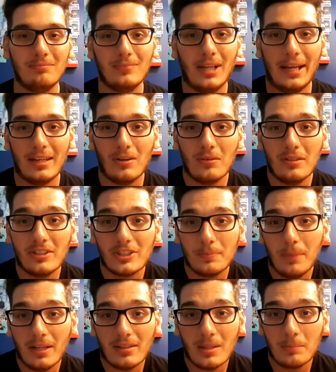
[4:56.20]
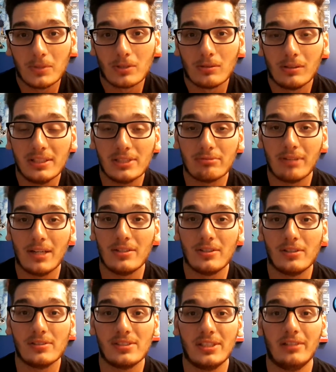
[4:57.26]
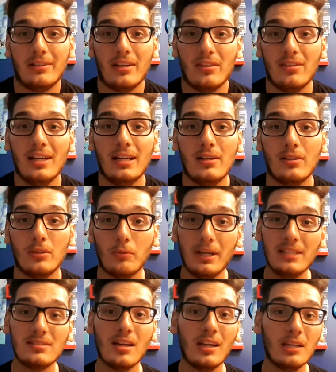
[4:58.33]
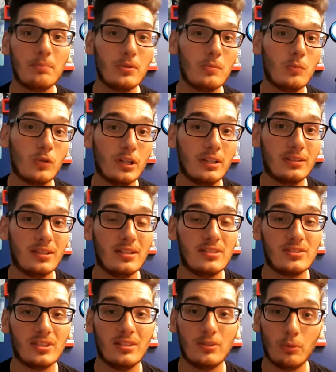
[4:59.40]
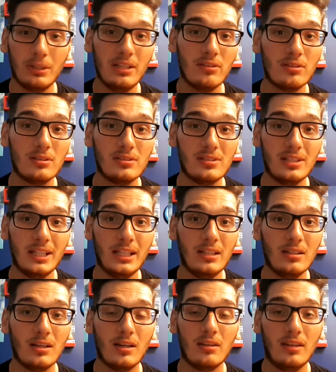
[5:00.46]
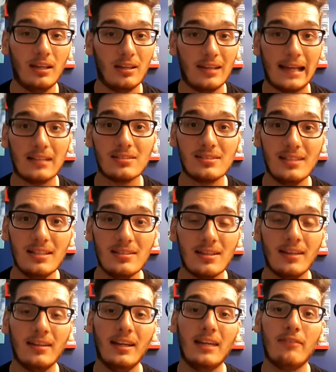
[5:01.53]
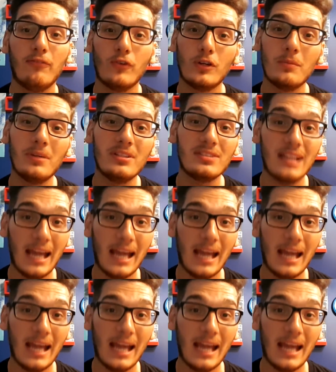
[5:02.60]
I don't expect them to release renders here and there. The way Sonic Boom worked is, in 2013, they announced it, and 4 months